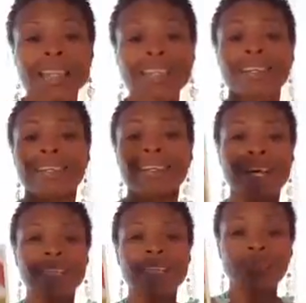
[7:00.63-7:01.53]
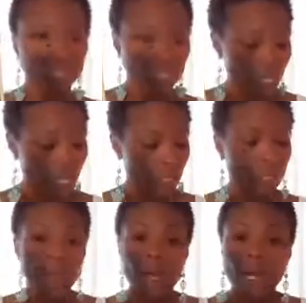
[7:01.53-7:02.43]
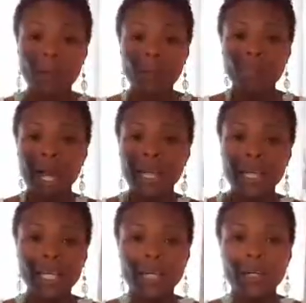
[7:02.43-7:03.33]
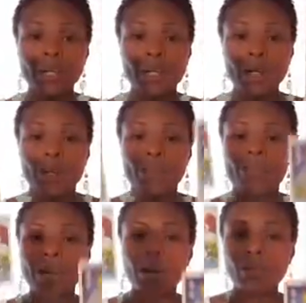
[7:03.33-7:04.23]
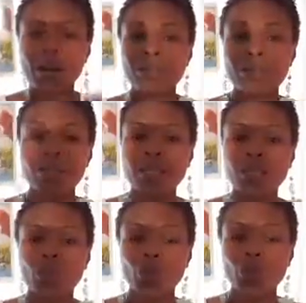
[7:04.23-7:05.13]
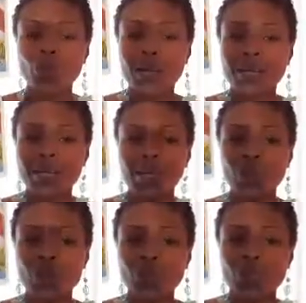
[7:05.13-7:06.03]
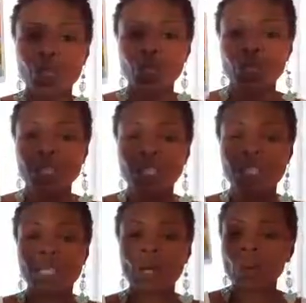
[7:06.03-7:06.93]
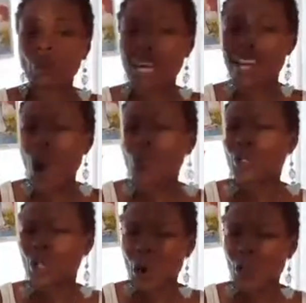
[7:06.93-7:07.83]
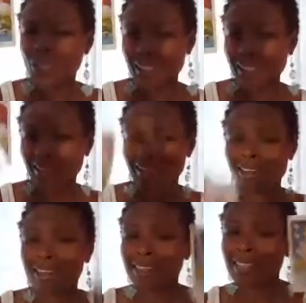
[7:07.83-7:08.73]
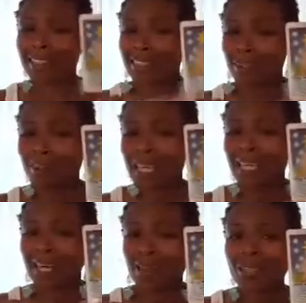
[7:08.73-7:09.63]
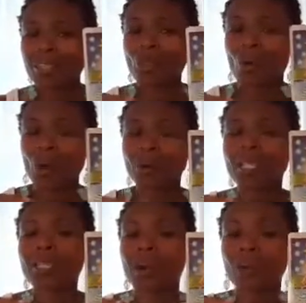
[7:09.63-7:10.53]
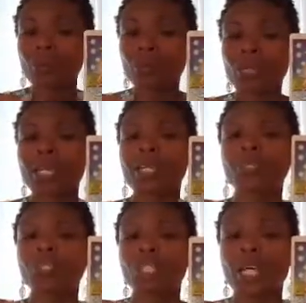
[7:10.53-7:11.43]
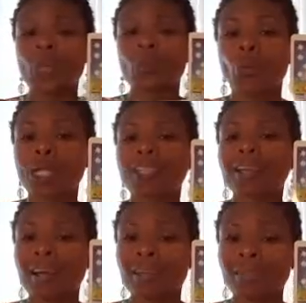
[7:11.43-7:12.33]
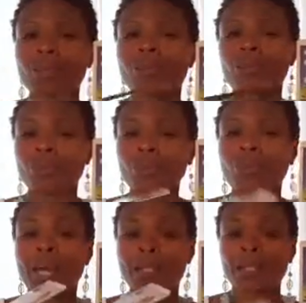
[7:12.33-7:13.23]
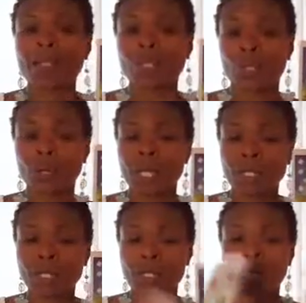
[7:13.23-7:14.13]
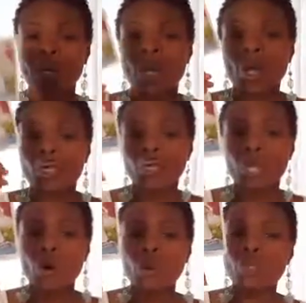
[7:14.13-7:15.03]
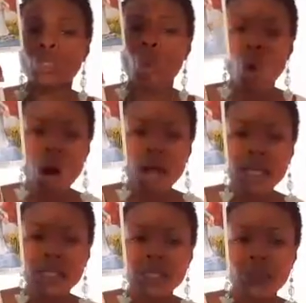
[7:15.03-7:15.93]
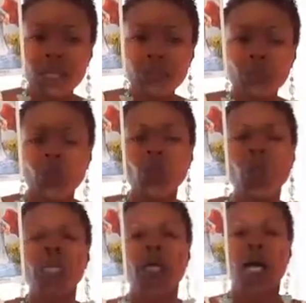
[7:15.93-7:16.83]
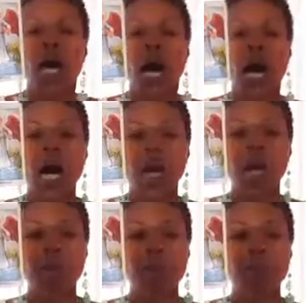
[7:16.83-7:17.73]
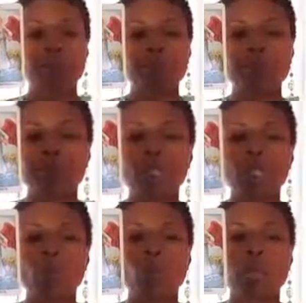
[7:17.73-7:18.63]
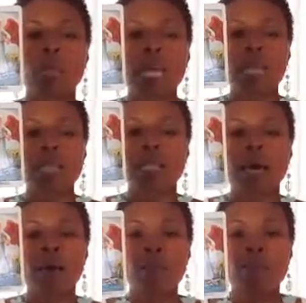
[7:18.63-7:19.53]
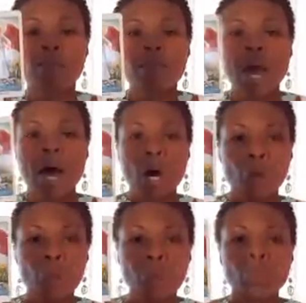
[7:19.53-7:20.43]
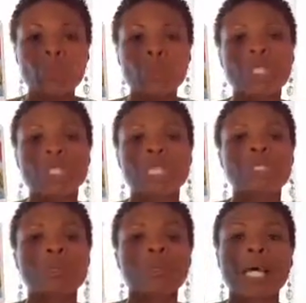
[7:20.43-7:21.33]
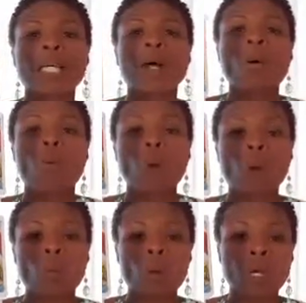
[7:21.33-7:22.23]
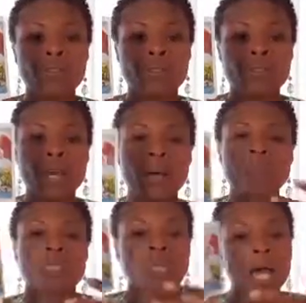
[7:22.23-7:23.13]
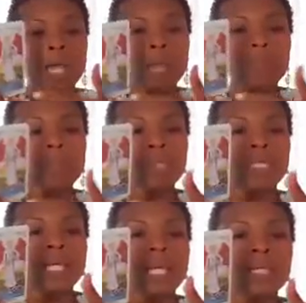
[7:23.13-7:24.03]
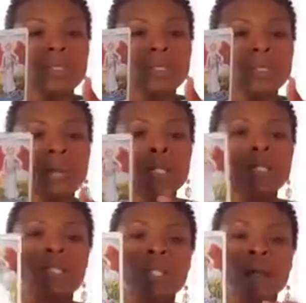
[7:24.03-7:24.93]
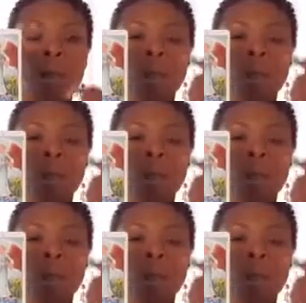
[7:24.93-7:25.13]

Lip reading: And not to mention, coming back here, there may be things that we're trying to get through a situation that we don't know yet, that somebody else has already gone through and can share what got them through that situation. So talking to people, letting them help you shed some light on what worked for them, is kind of building that interdependence.